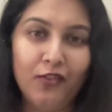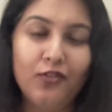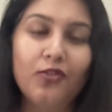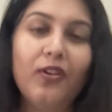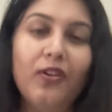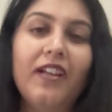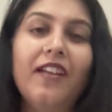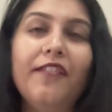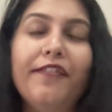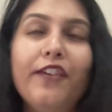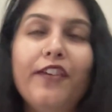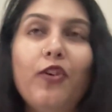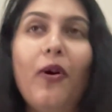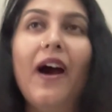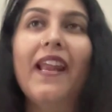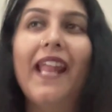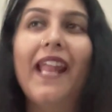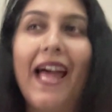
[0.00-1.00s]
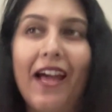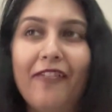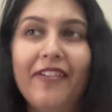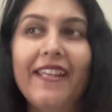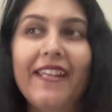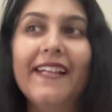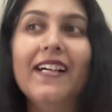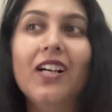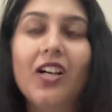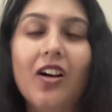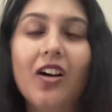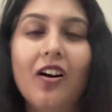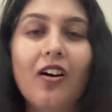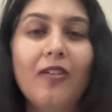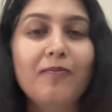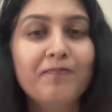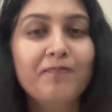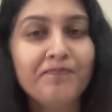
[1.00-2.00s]
So if you are having
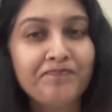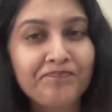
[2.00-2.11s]
a